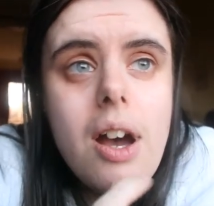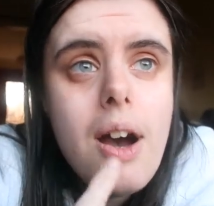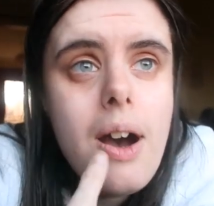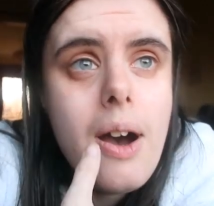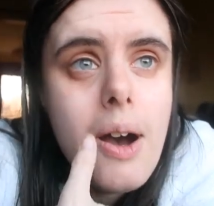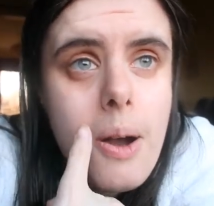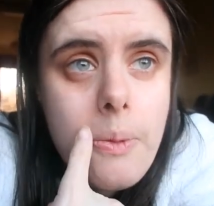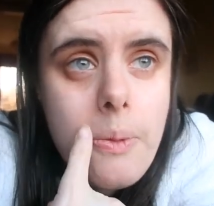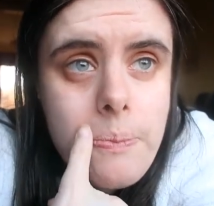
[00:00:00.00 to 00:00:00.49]

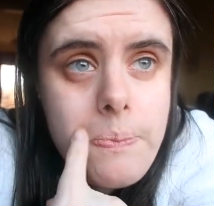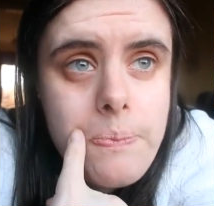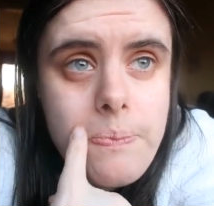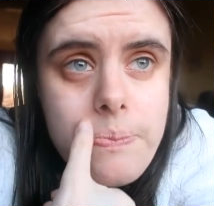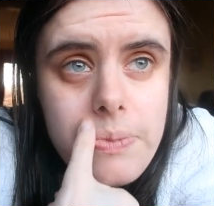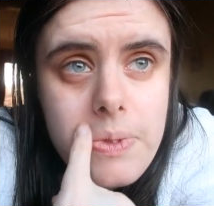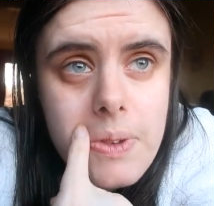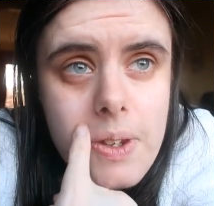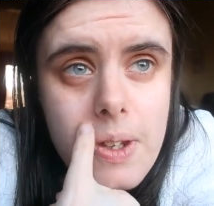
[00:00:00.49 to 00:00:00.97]
I
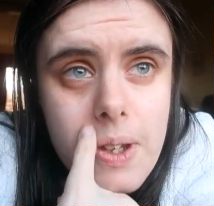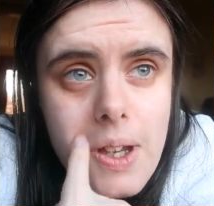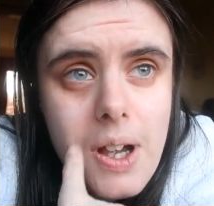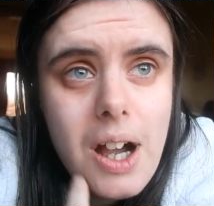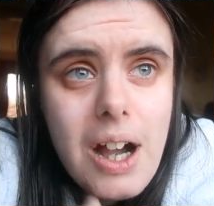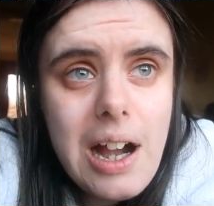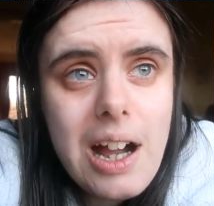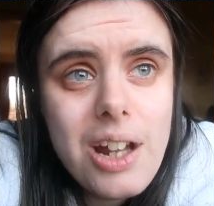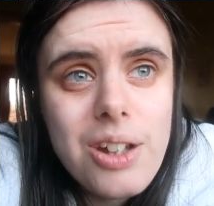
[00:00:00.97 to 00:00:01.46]

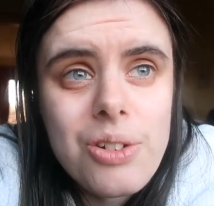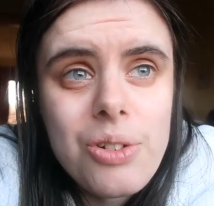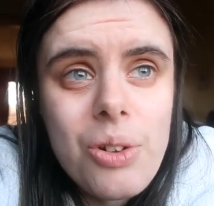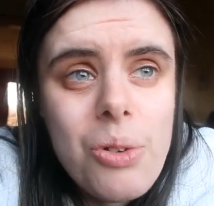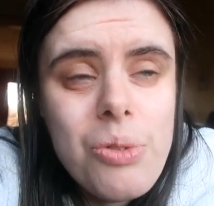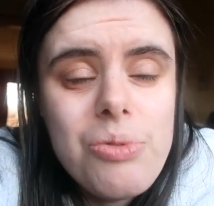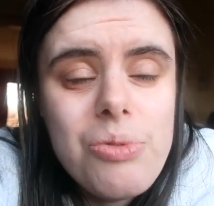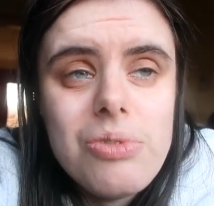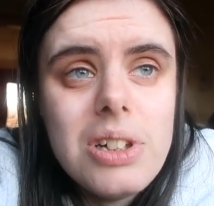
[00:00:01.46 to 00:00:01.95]

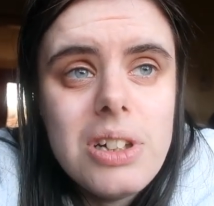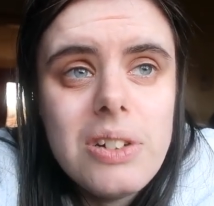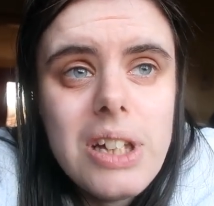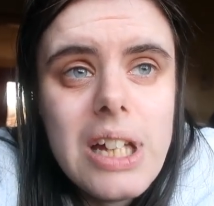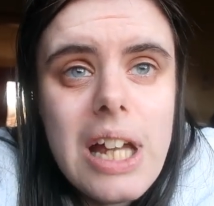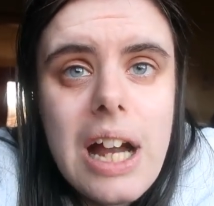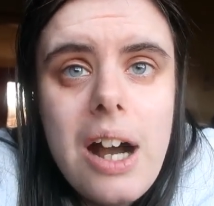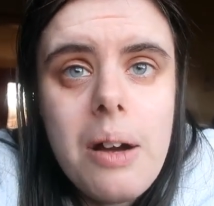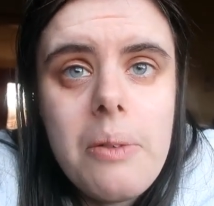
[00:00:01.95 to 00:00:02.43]
don't
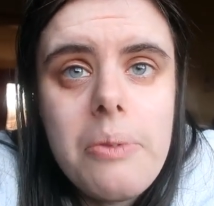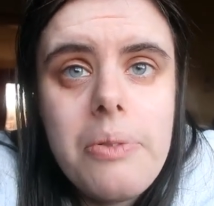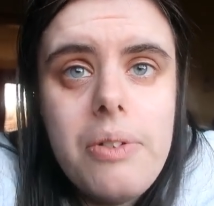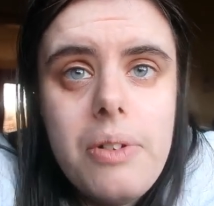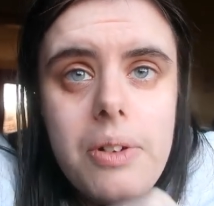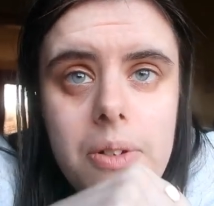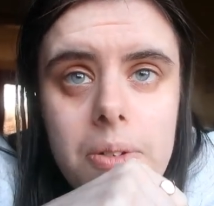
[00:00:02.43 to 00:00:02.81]
really have...